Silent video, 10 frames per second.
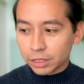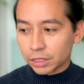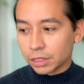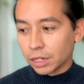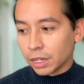
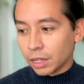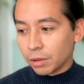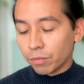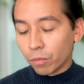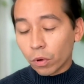And
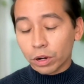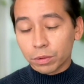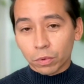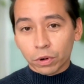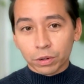more
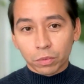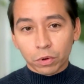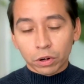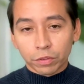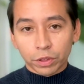
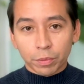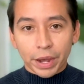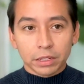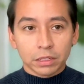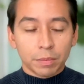over the
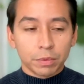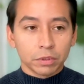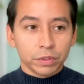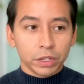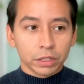past couple
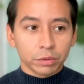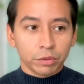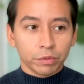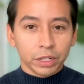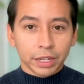of years,
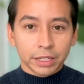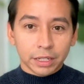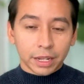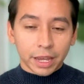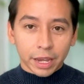we've realized
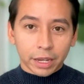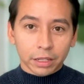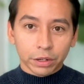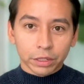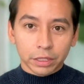that AI
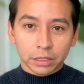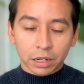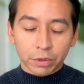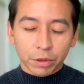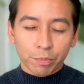literacy is
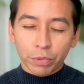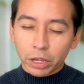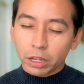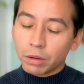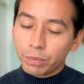going to be a
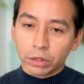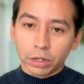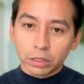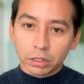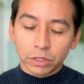big
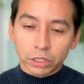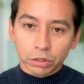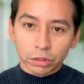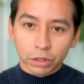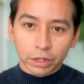component of
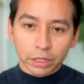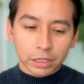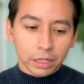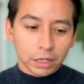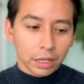digital
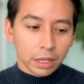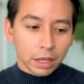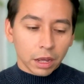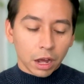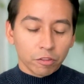literacy,
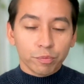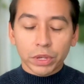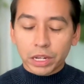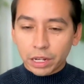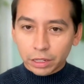of
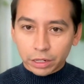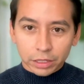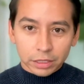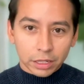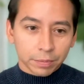media
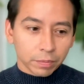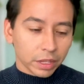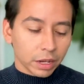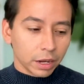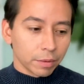literacy,
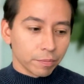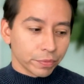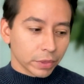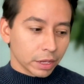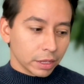
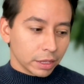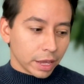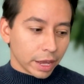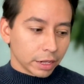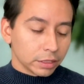
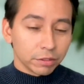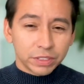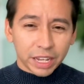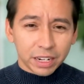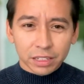and of
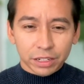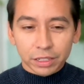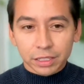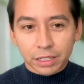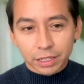data literacy.